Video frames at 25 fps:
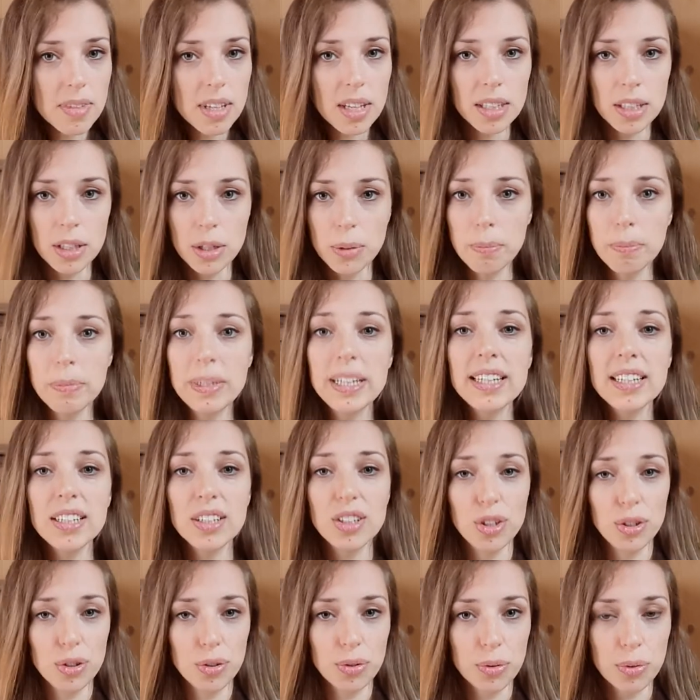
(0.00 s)
demean
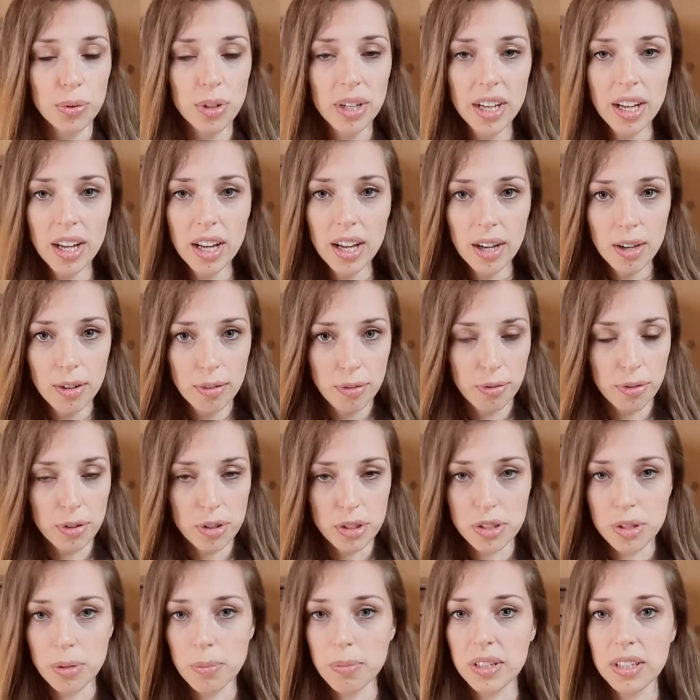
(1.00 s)
you for
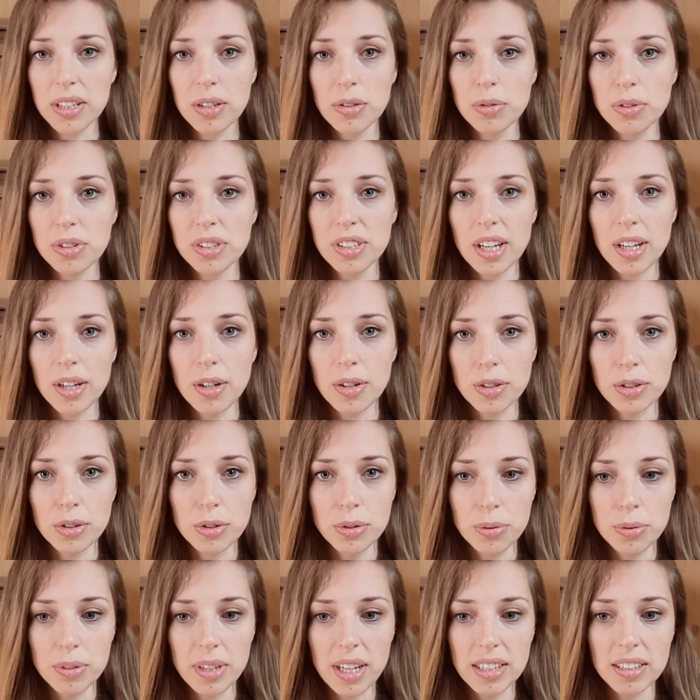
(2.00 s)
something you say or
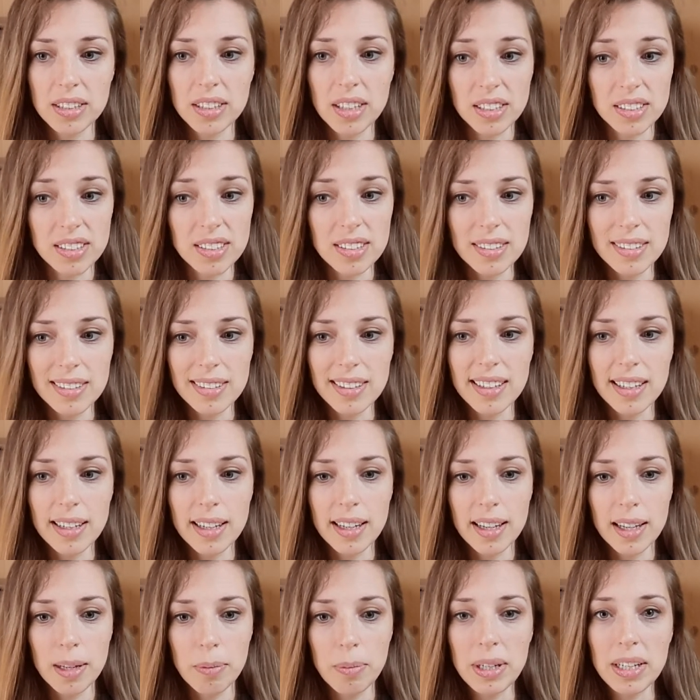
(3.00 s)
do that doesn't
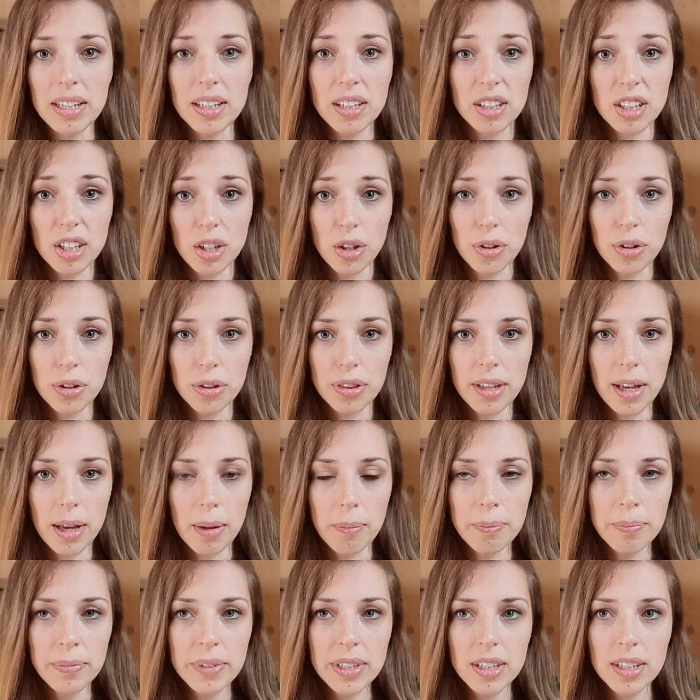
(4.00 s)
immediately hurt
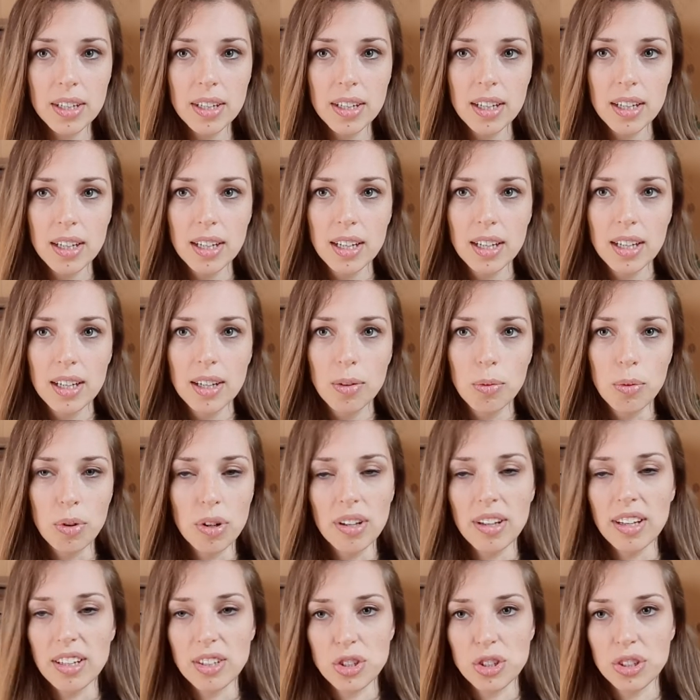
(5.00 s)
them.
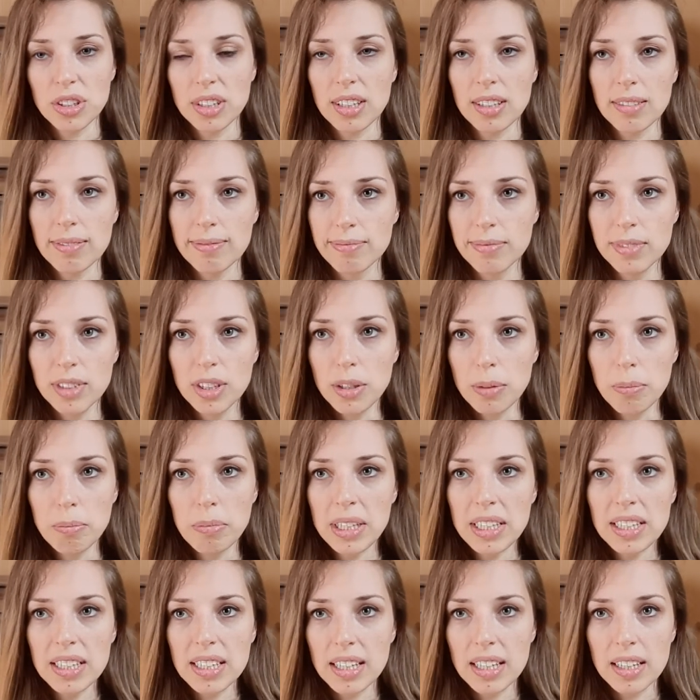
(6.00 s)
Well, actually,
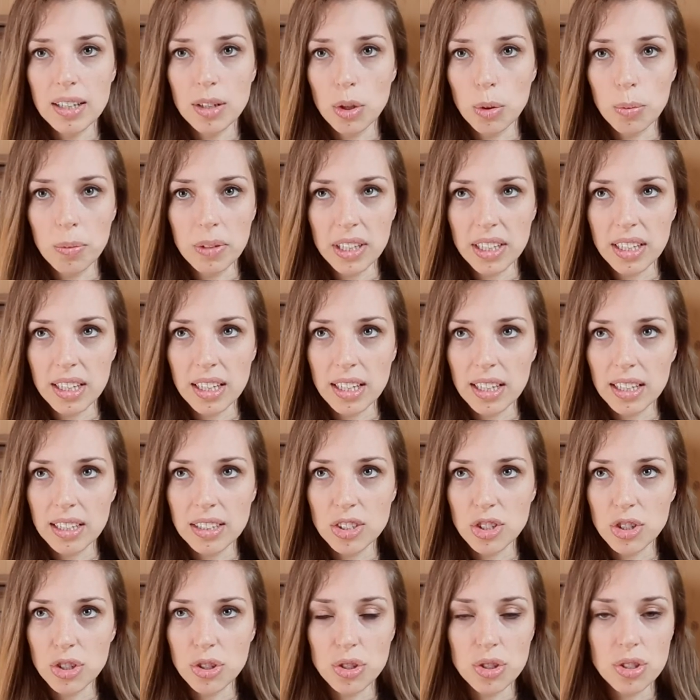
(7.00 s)
demeaning and humiliating
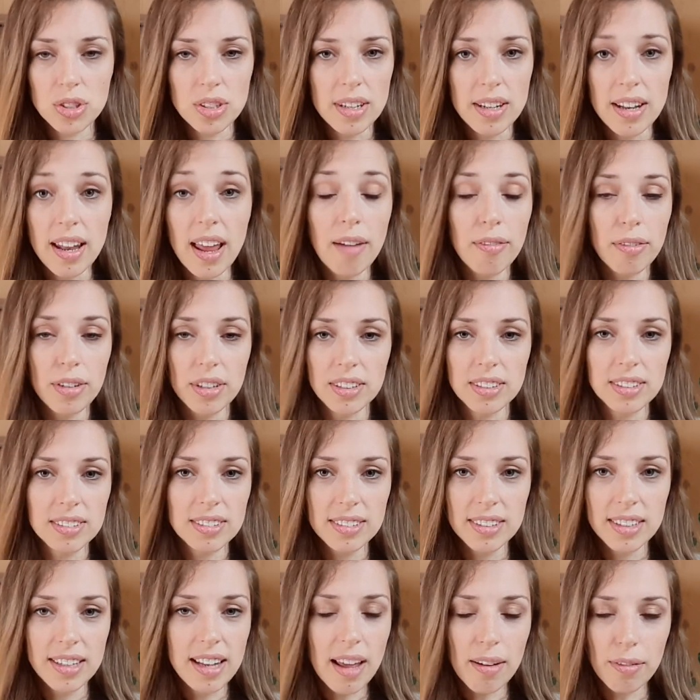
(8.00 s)
is just never,
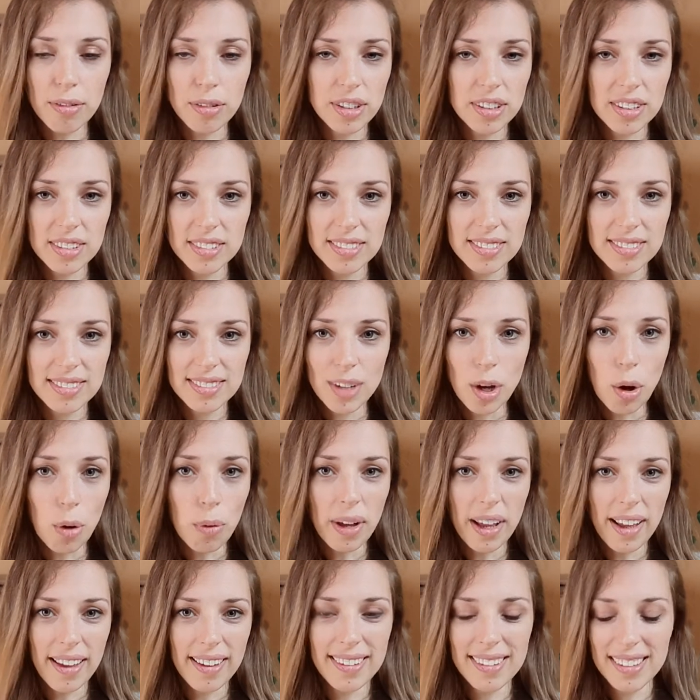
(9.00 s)
never
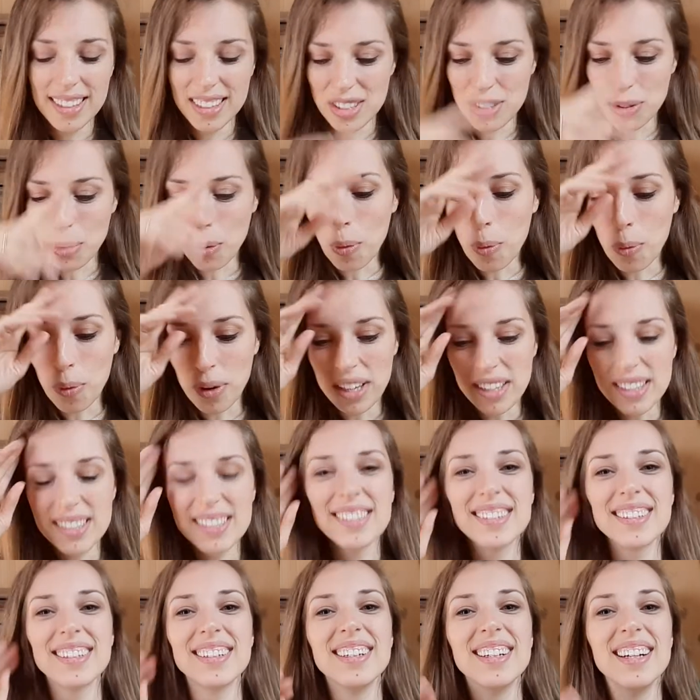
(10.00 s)
okay. It's
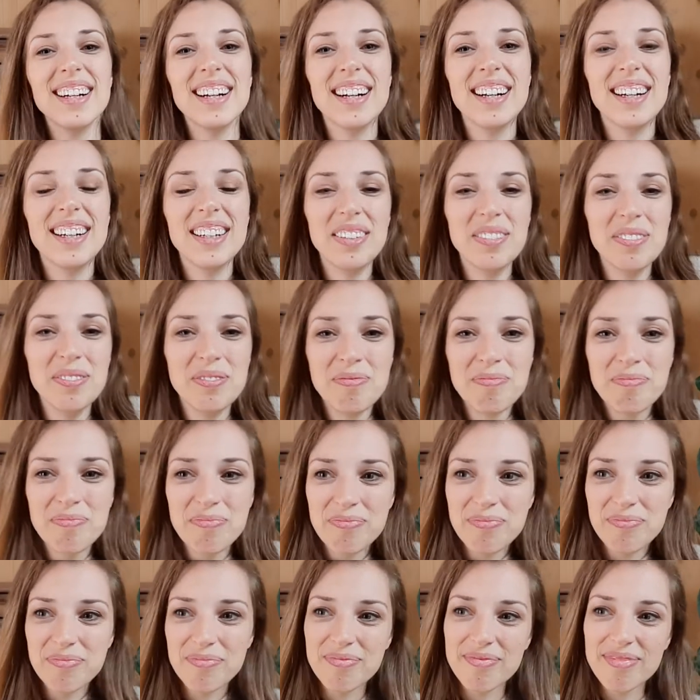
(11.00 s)
always
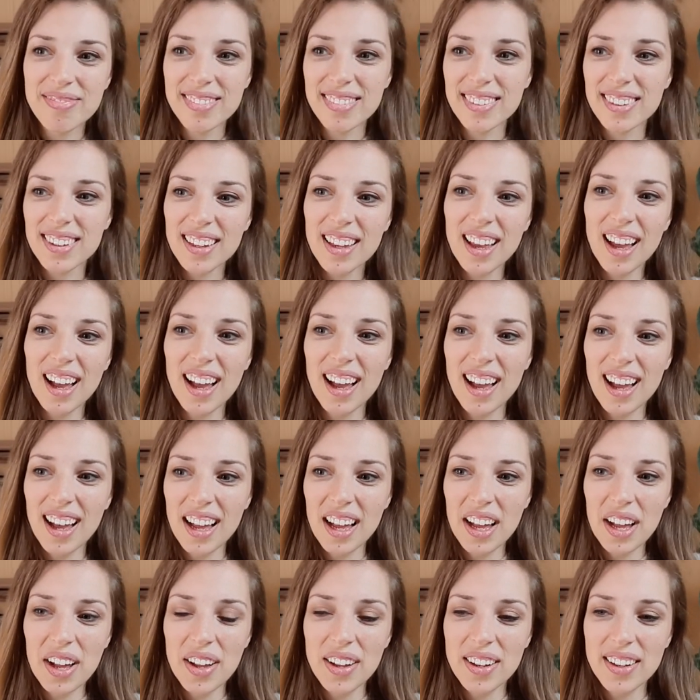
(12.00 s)

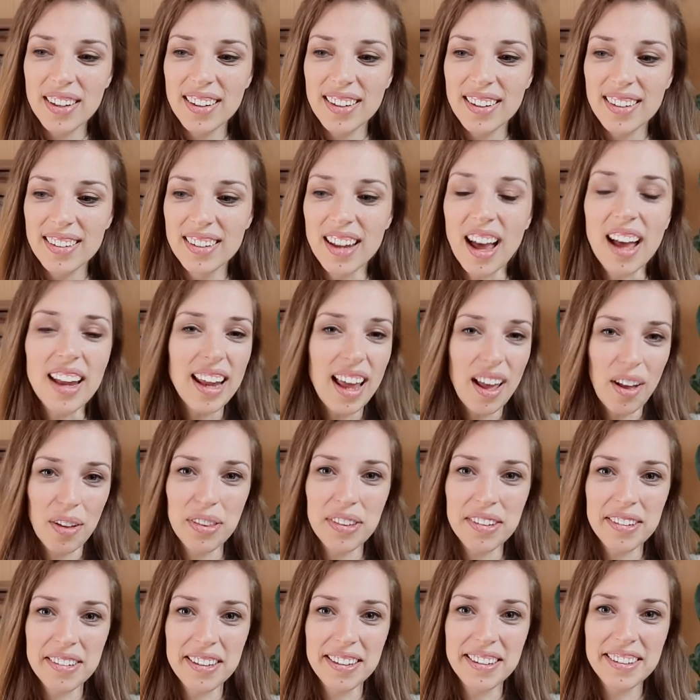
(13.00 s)
not a
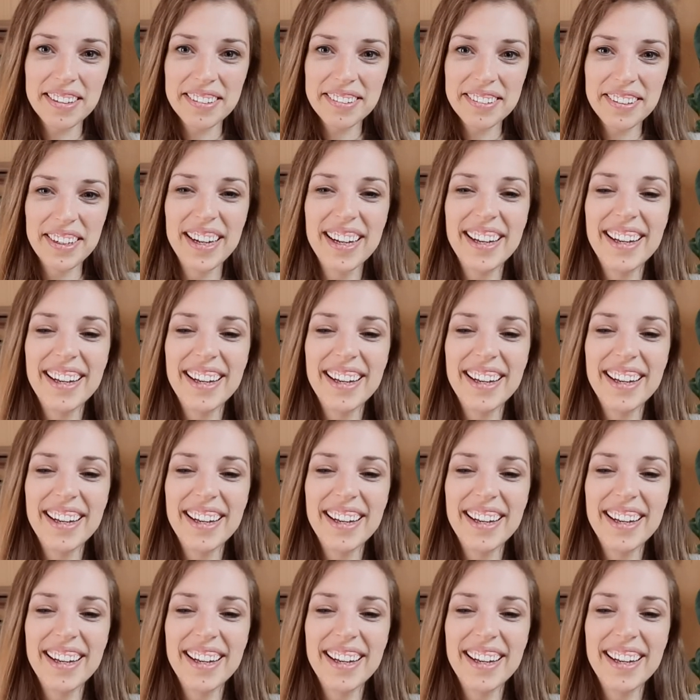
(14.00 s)
healthy thing to do.